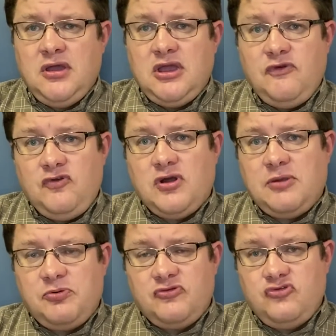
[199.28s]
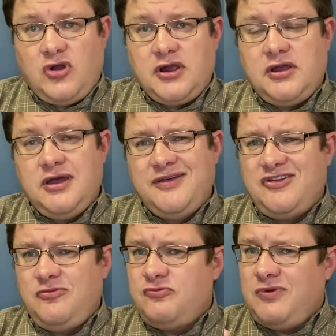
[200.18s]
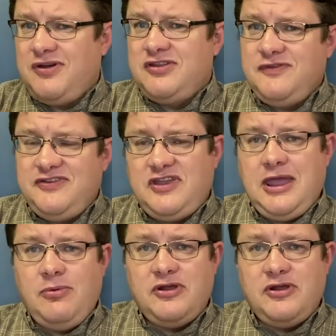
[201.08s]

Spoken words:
If you're on a drug that's relatively stable,